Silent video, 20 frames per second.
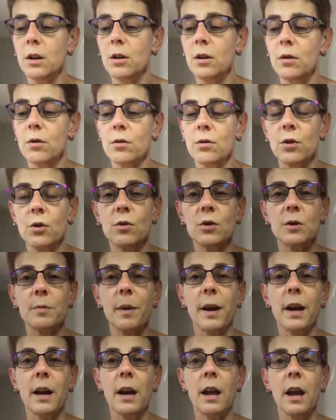either use
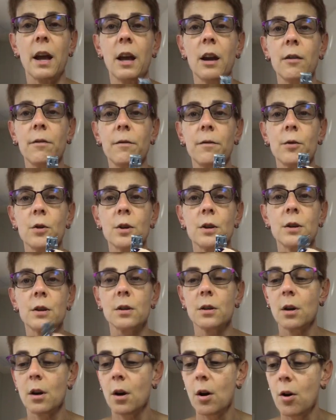my A
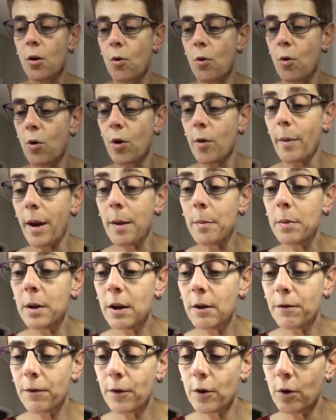foot or my
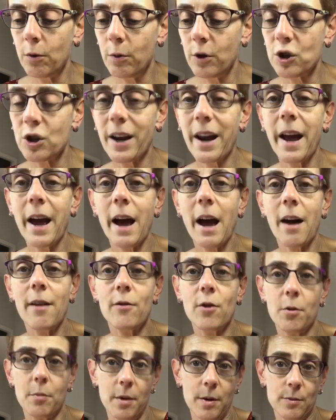B foot, which I
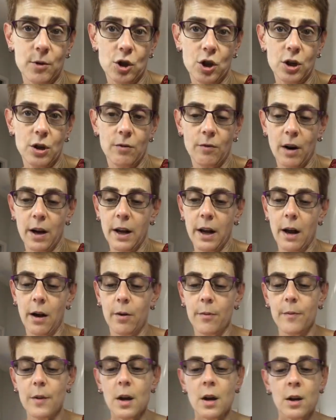have on my machine right
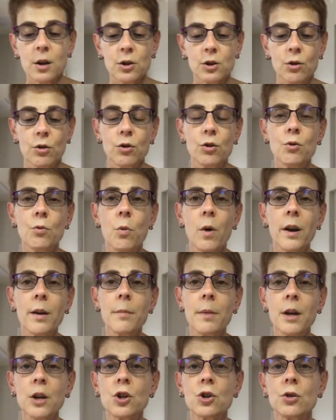now. So you want
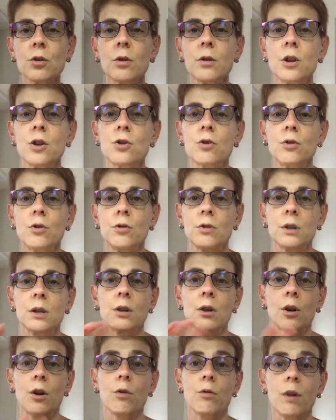to make sure that you're
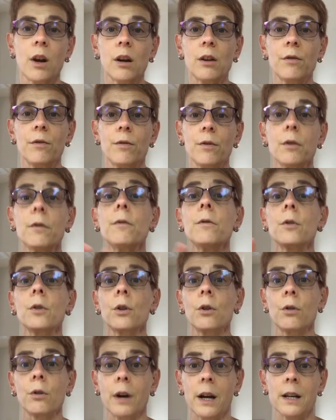using the correct foot for
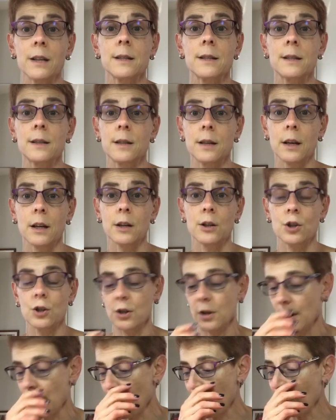the correct
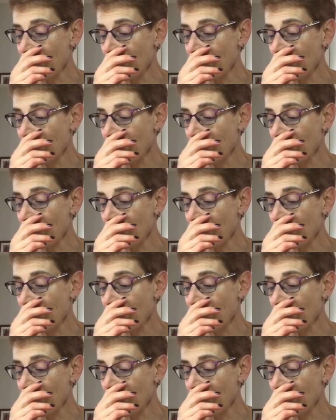stitch.